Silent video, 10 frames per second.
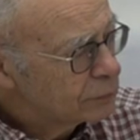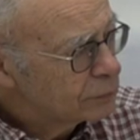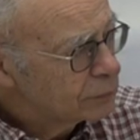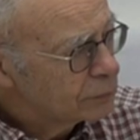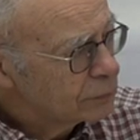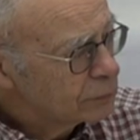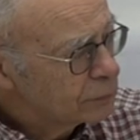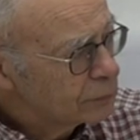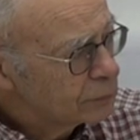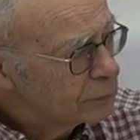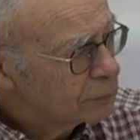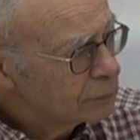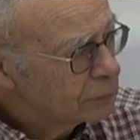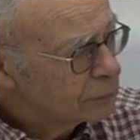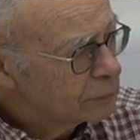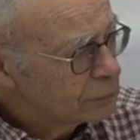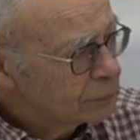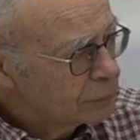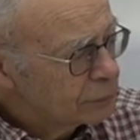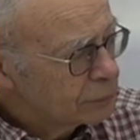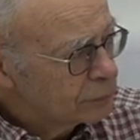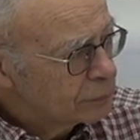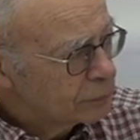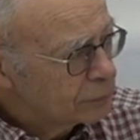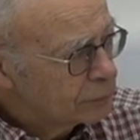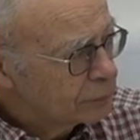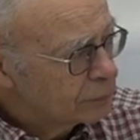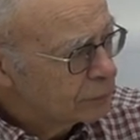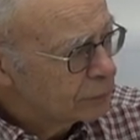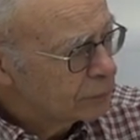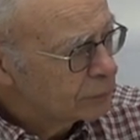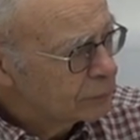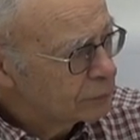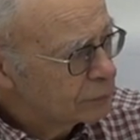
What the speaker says: [no speech]